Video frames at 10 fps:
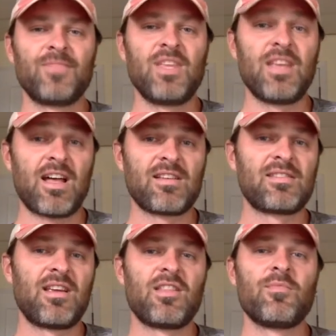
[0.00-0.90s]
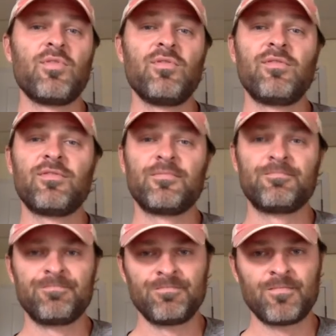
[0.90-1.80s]
You have got to stay on the move
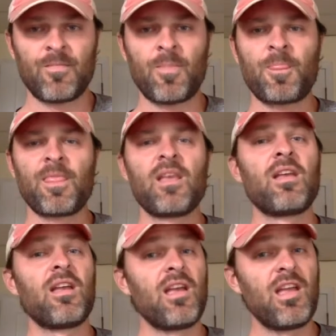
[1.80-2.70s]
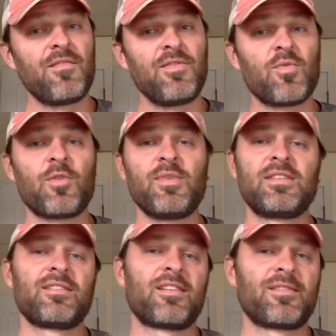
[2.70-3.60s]
if you want to be
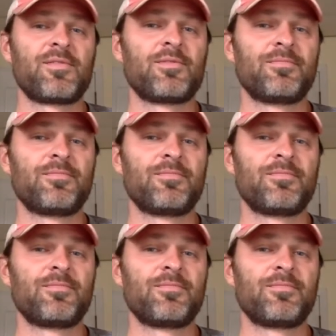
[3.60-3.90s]
successful.